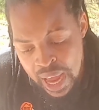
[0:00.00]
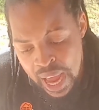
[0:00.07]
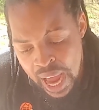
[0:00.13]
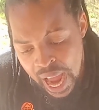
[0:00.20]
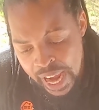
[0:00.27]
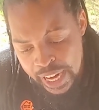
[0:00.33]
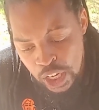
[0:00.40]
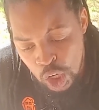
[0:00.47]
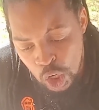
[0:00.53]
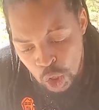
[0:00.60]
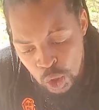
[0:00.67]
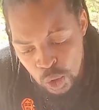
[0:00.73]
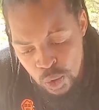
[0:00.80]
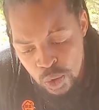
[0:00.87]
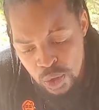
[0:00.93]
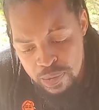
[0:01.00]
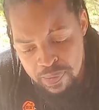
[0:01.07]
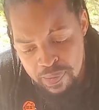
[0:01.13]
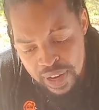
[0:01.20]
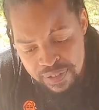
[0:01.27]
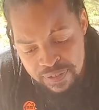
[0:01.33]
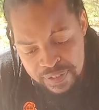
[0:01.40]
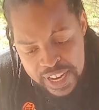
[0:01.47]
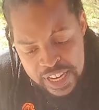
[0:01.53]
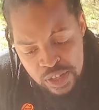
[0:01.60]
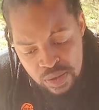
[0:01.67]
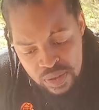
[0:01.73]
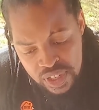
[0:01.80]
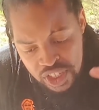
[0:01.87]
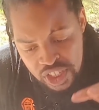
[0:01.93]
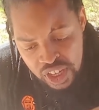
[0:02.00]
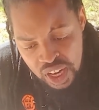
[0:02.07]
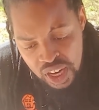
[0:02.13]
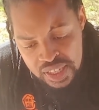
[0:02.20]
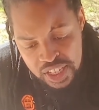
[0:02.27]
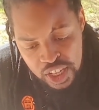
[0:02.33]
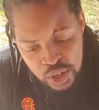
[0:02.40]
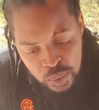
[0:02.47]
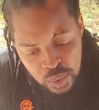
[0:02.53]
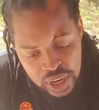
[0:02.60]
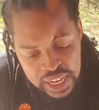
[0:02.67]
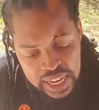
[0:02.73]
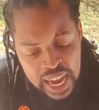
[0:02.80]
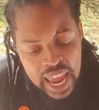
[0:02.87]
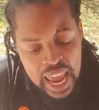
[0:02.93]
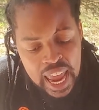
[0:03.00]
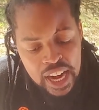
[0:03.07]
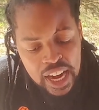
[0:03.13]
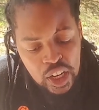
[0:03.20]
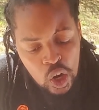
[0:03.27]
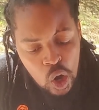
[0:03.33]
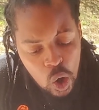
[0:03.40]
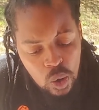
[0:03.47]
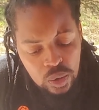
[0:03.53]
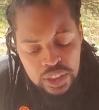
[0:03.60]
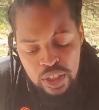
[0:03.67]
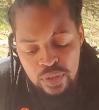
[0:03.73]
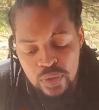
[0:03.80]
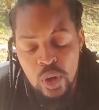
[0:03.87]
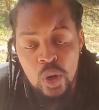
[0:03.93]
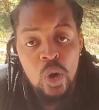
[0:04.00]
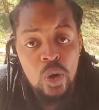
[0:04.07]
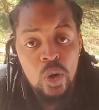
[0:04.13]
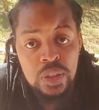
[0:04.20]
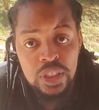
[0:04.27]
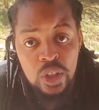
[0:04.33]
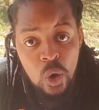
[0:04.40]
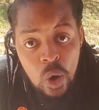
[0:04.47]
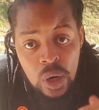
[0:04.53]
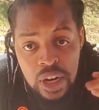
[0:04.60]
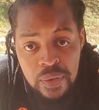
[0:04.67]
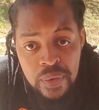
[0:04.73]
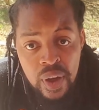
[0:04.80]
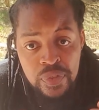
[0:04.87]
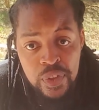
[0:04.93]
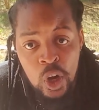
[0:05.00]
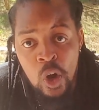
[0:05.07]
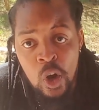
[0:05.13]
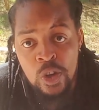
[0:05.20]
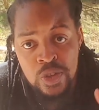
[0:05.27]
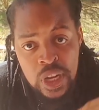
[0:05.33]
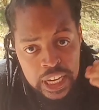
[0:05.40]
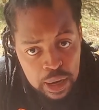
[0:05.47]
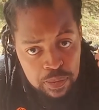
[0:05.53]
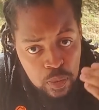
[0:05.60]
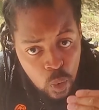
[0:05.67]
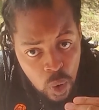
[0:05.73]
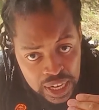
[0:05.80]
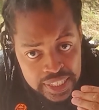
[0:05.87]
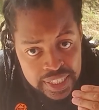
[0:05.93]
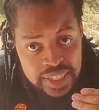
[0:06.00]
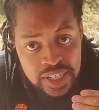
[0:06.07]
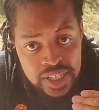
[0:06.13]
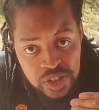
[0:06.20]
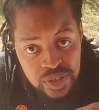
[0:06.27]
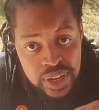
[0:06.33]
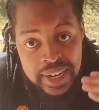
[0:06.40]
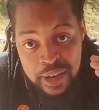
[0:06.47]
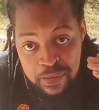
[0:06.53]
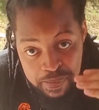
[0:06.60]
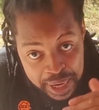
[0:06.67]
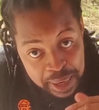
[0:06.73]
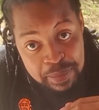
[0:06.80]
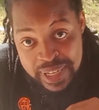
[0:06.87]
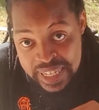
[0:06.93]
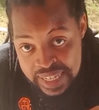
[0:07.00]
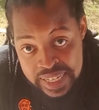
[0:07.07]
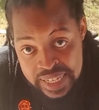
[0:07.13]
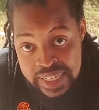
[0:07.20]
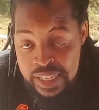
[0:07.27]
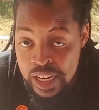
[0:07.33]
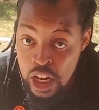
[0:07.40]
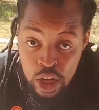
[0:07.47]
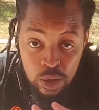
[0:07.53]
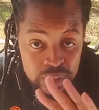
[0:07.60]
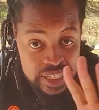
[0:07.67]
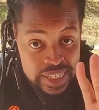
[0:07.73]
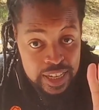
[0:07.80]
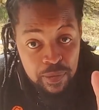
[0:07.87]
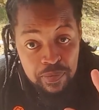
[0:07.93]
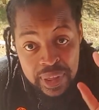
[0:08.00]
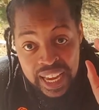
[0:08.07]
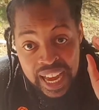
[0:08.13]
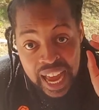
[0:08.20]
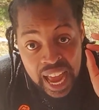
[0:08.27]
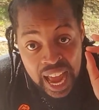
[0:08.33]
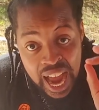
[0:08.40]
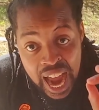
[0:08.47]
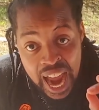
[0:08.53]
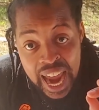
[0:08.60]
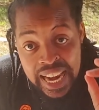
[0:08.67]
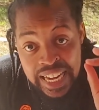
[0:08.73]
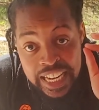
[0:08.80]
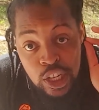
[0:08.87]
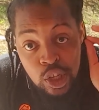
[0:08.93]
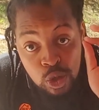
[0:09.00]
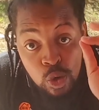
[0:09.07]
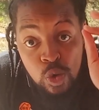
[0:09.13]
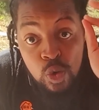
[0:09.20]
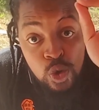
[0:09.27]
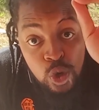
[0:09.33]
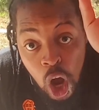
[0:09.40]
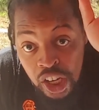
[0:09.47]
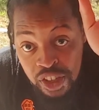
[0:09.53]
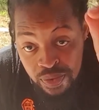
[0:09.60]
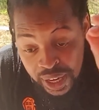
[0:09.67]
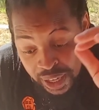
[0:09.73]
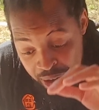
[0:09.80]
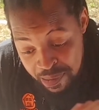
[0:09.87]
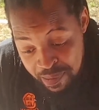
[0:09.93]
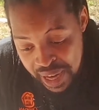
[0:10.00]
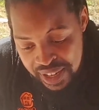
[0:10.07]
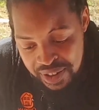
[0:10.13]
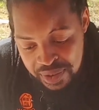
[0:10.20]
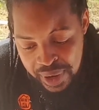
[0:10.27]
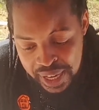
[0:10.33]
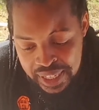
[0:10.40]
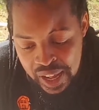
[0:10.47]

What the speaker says: I glued my face to the charts at work and called in for calls all around the clock. So I kept watching this trade and babysitting, which is something I highly do not recommend, right?